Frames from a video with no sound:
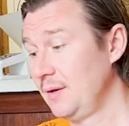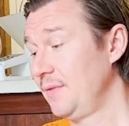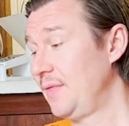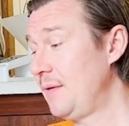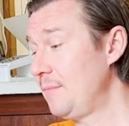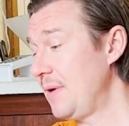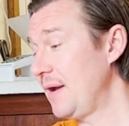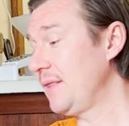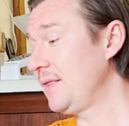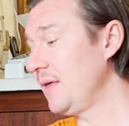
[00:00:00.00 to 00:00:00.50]

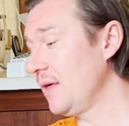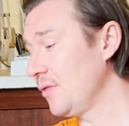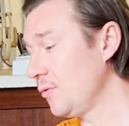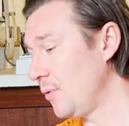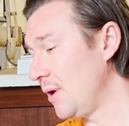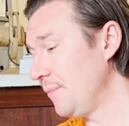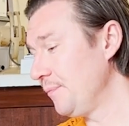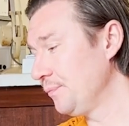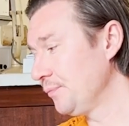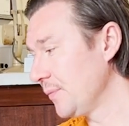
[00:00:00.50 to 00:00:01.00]
Then made the other
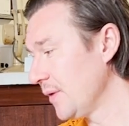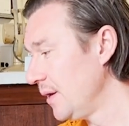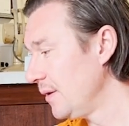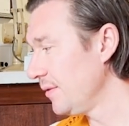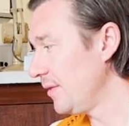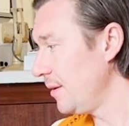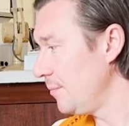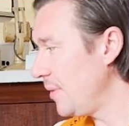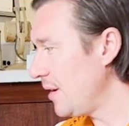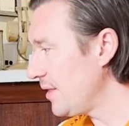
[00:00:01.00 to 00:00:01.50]
one.
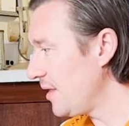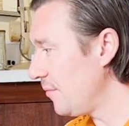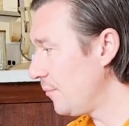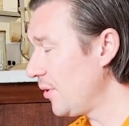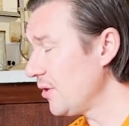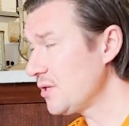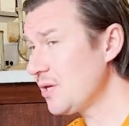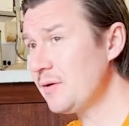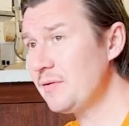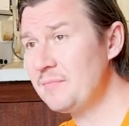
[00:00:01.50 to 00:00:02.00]
By the
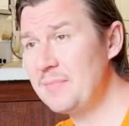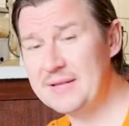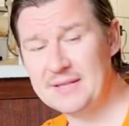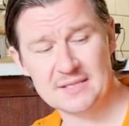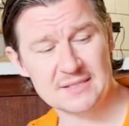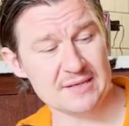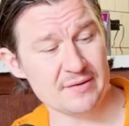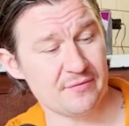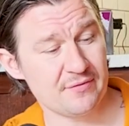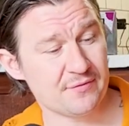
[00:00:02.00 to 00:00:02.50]
time I made the
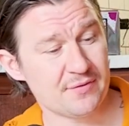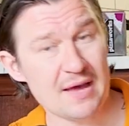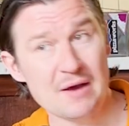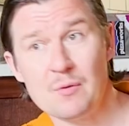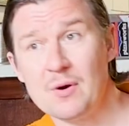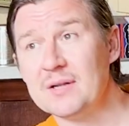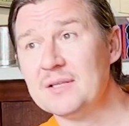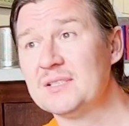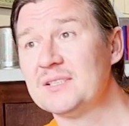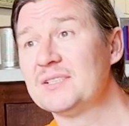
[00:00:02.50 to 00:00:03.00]
7th, that
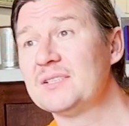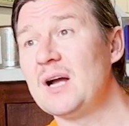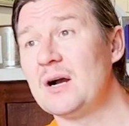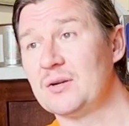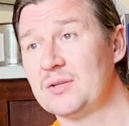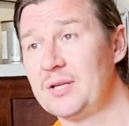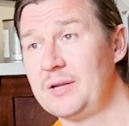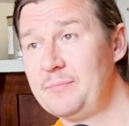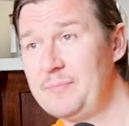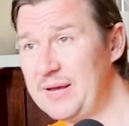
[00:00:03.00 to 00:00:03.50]
one
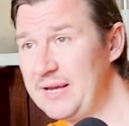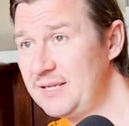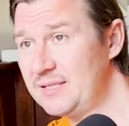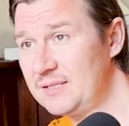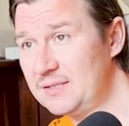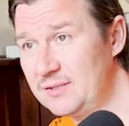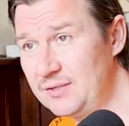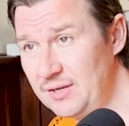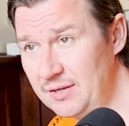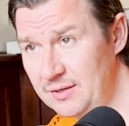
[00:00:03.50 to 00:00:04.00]
stuck to the
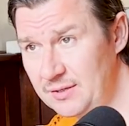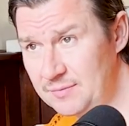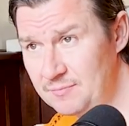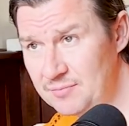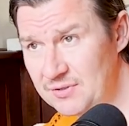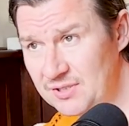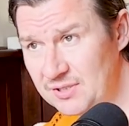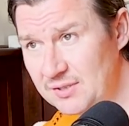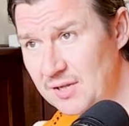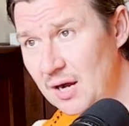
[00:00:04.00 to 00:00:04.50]
pizza,
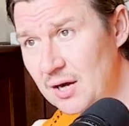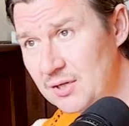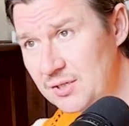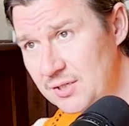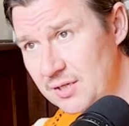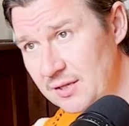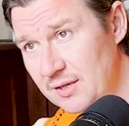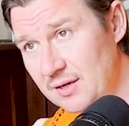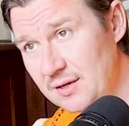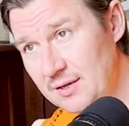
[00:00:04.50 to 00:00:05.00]
stuck
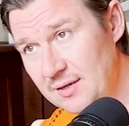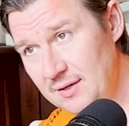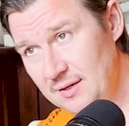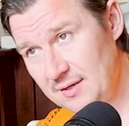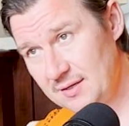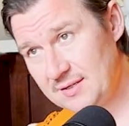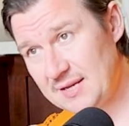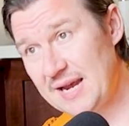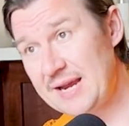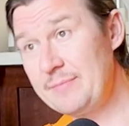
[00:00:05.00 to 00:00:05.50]
to the
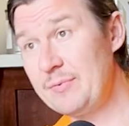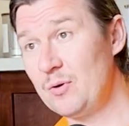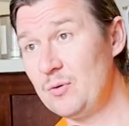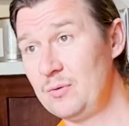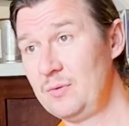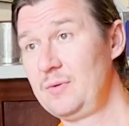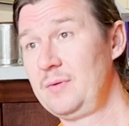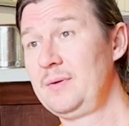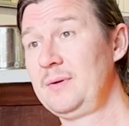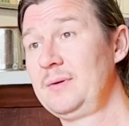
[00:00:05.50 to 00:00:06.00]

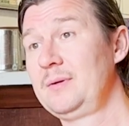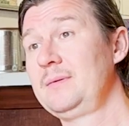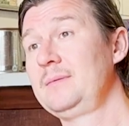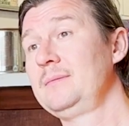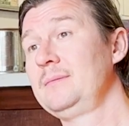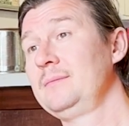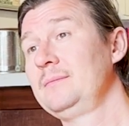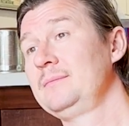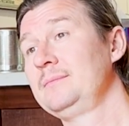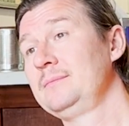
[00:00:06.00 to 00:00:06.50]
table.
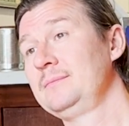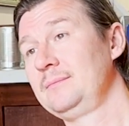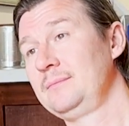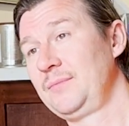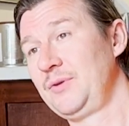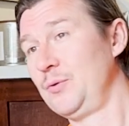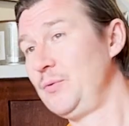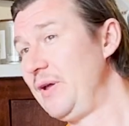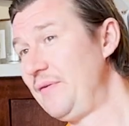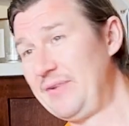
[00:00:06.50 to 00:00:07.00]

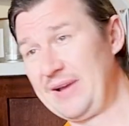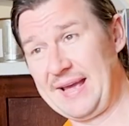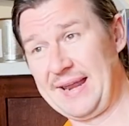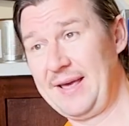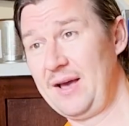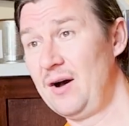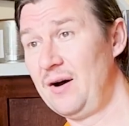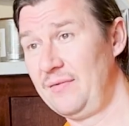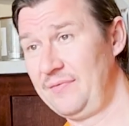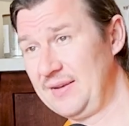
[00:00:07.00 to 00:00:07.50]
You'll never get
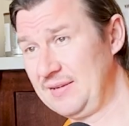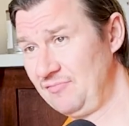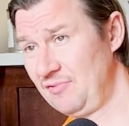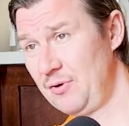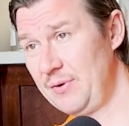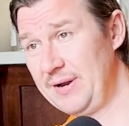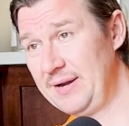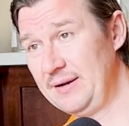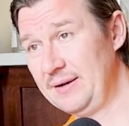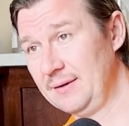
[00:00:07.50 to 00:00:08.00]
it off. It's
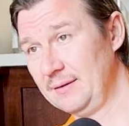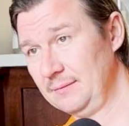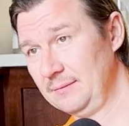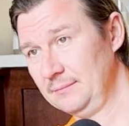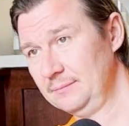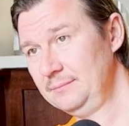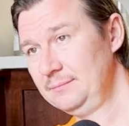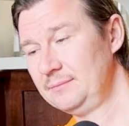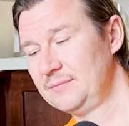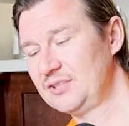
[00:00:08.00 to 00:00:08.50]
ruined.
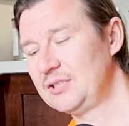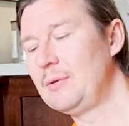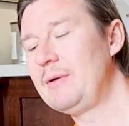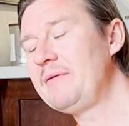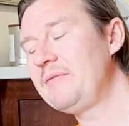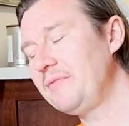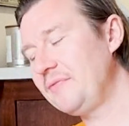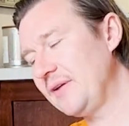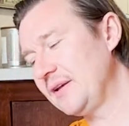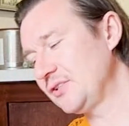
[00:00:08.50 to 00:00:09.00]
So
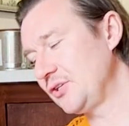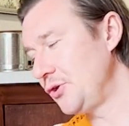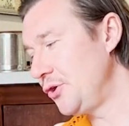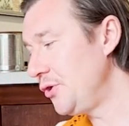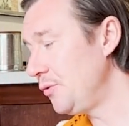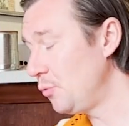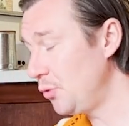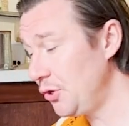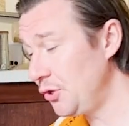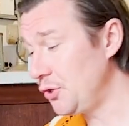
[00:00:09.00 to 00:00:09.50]
everything.
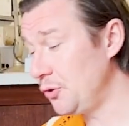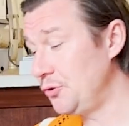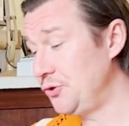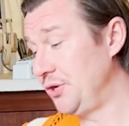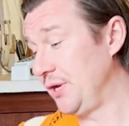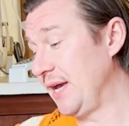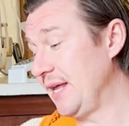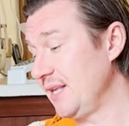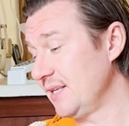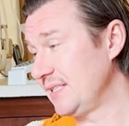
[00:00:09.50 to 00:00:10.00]
What you do is
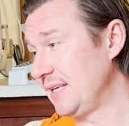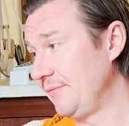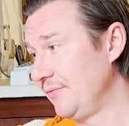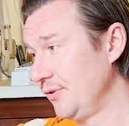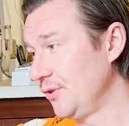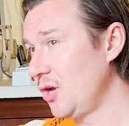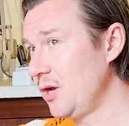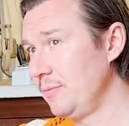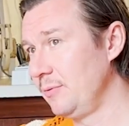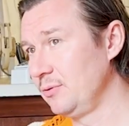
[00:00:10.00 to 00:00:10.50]
you get the
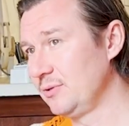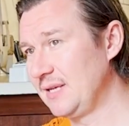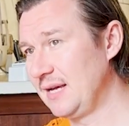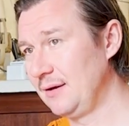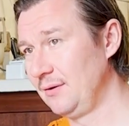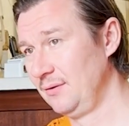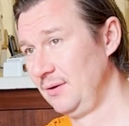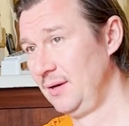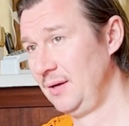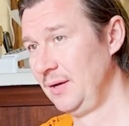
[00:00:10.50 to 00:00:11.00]
7 dough balls
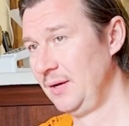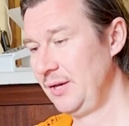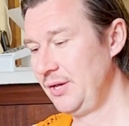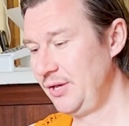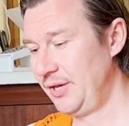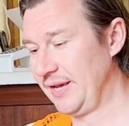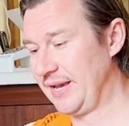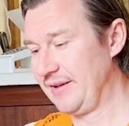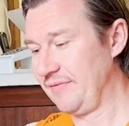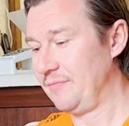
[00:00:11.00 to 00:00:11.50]
out.
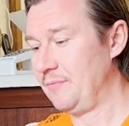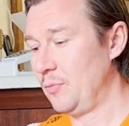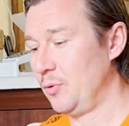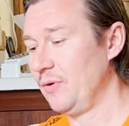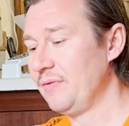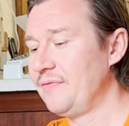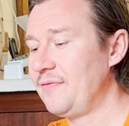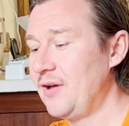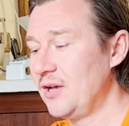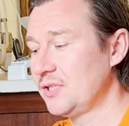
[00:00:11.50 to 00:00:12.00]
You give them all
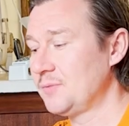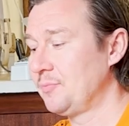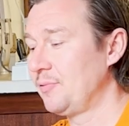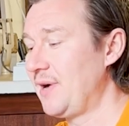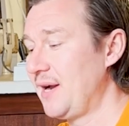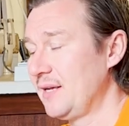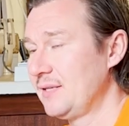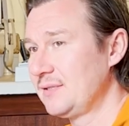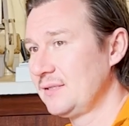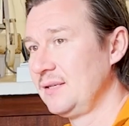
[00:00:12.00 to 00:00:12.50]
the first
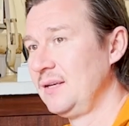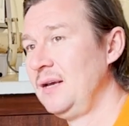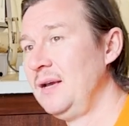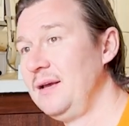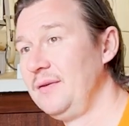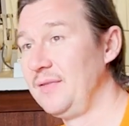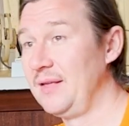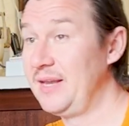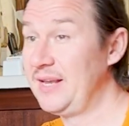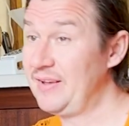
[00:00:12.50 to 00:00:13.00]
press.
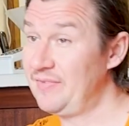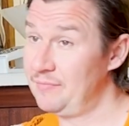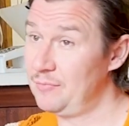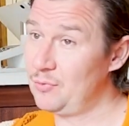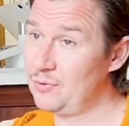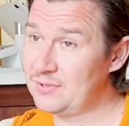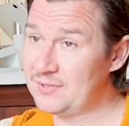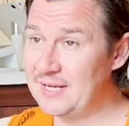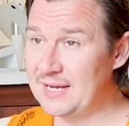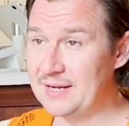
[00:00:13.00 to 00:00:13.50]
Then you give them
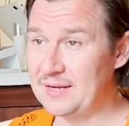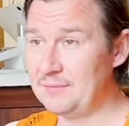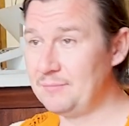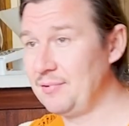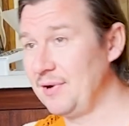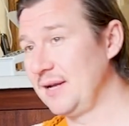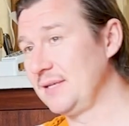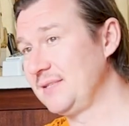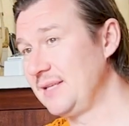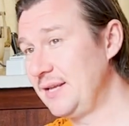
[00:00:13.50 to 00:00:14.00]
all the second
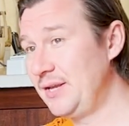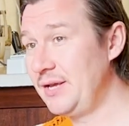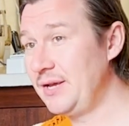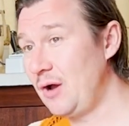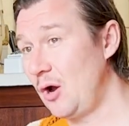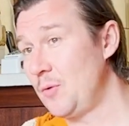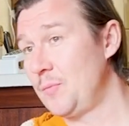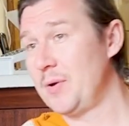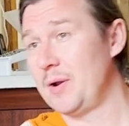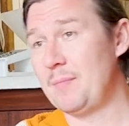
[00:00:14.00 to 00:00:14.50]
press. Then
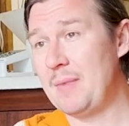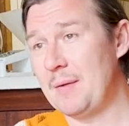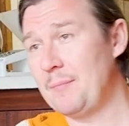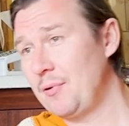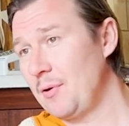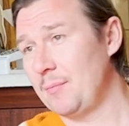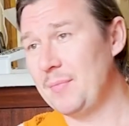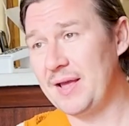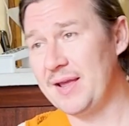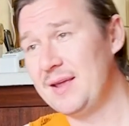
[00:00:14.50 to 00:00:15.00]
you open them up
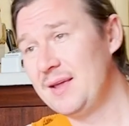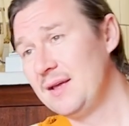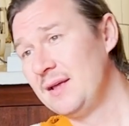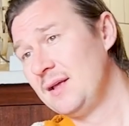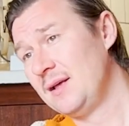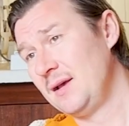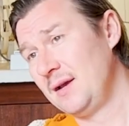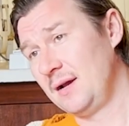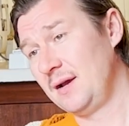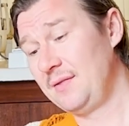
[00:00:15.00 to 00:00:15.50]
properly.
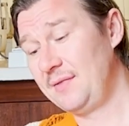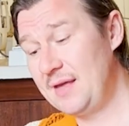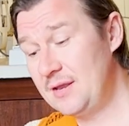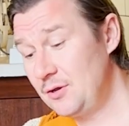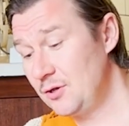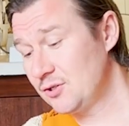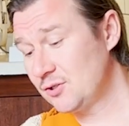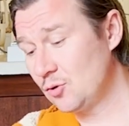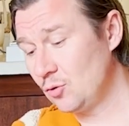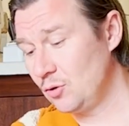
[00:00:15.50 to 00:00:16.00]
Then
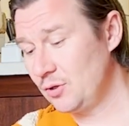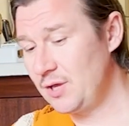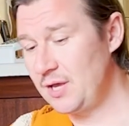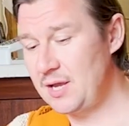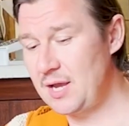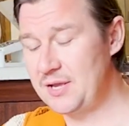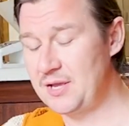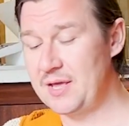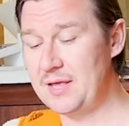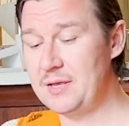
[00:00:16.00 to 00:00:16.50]
you sort,
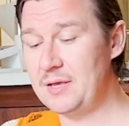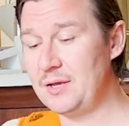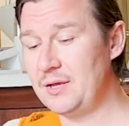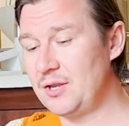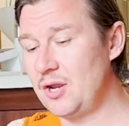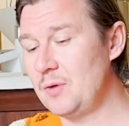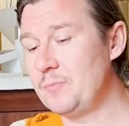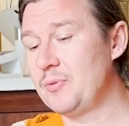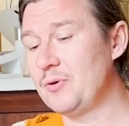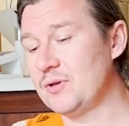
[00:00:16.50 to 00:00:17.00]
and you
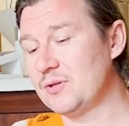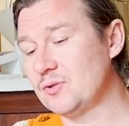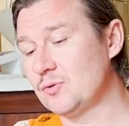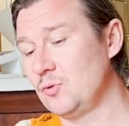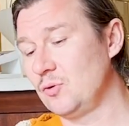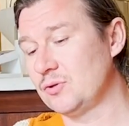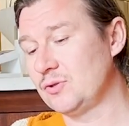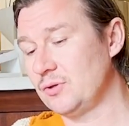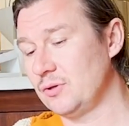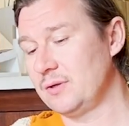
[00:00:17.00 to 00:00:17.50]
don't put the
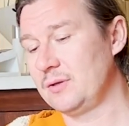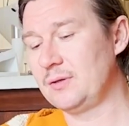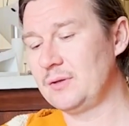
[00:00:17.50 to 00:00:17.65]
sauce on and